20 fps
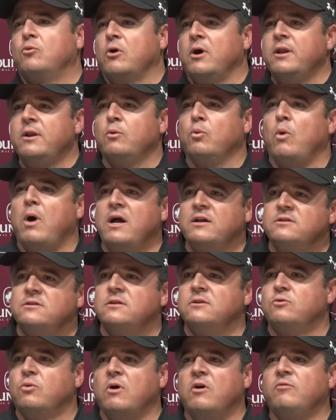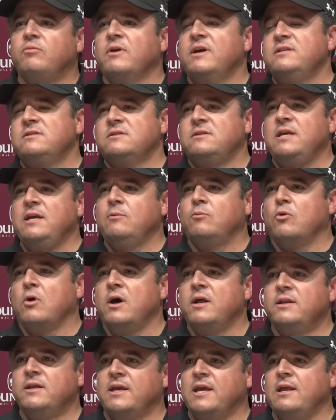run and watch the 12 plays of team
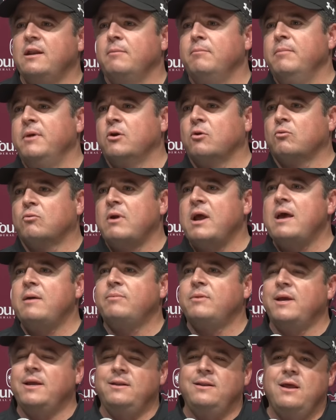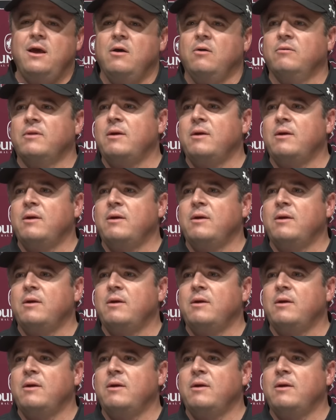run to get a mental rep? Like, no.